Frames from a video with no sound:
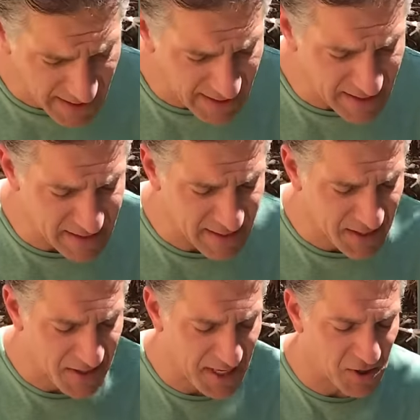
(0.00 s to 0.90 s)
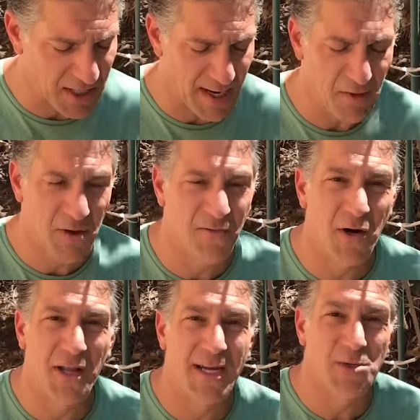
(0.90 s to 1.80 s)
is that your chemical
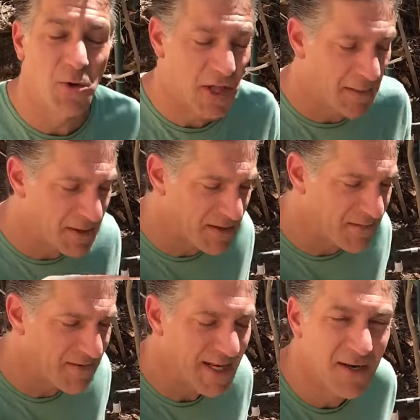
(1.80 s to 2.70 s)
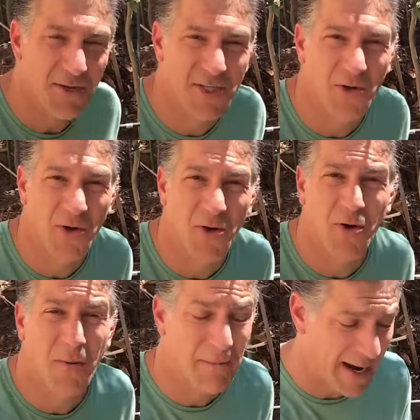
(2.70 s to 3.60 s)
fertilizer will not be feeding your
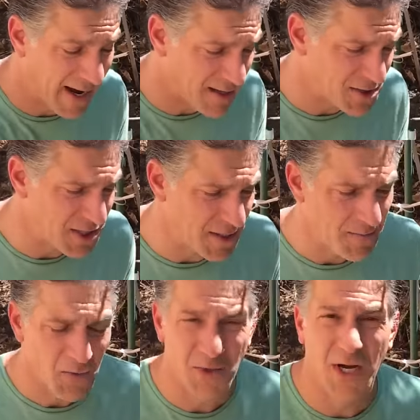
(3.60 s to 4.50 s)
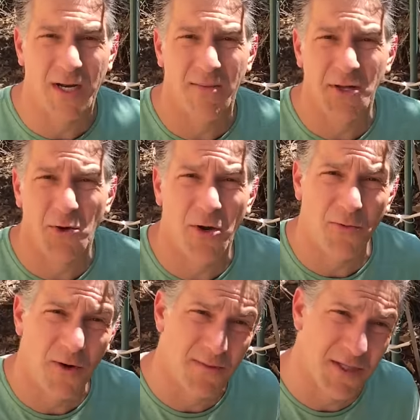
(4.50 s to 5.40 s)
soil biology. We're talking about the
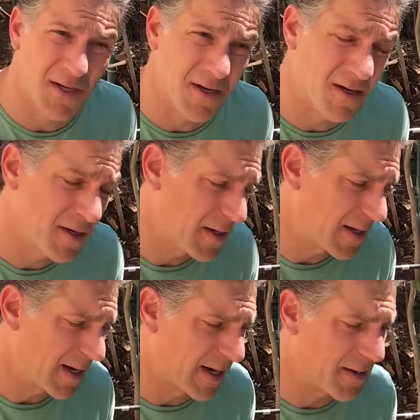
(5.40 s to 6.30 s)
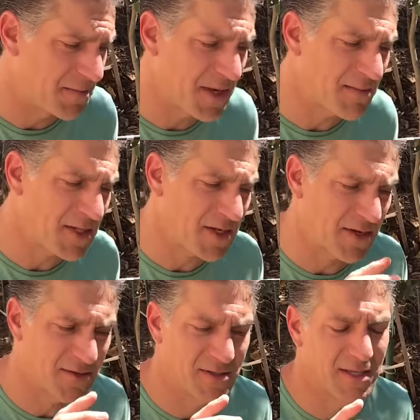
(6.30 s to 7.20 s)
earthworms, the um,
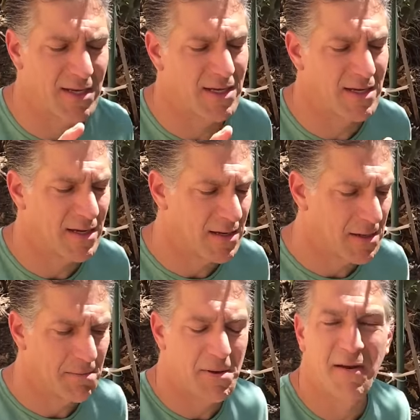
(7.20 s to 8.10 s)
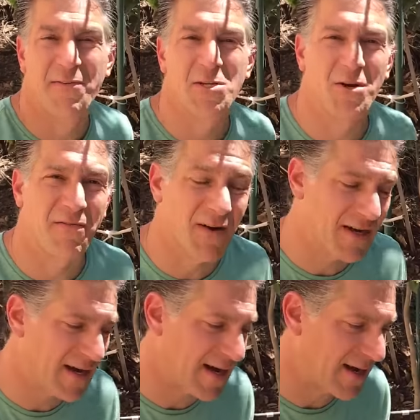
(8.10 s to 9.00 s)
nematodes, the beneficial
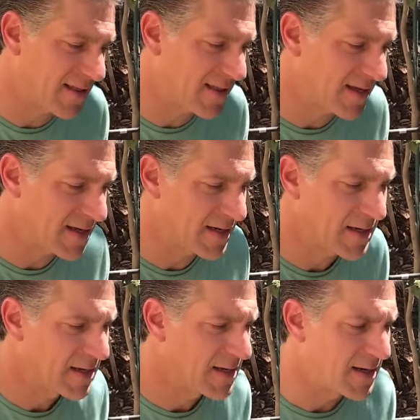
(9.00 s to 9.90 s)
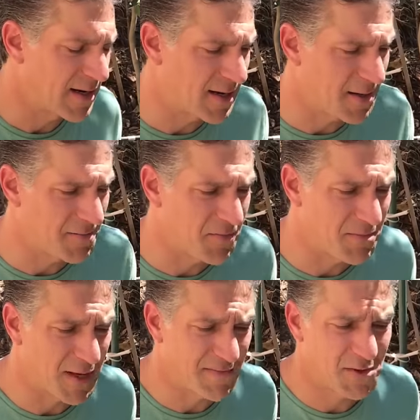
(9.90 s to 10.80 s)
fungi, the Um,
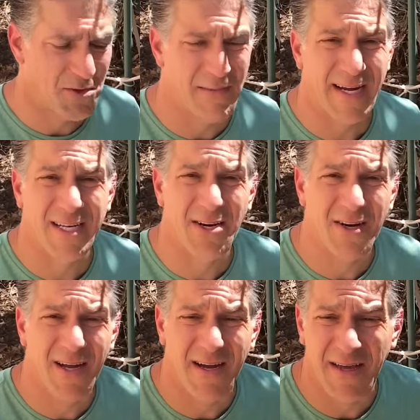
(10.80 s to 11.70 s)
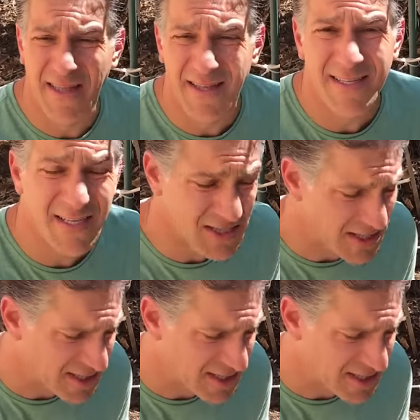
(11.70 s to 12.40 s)
beneficial bacteria, and the list just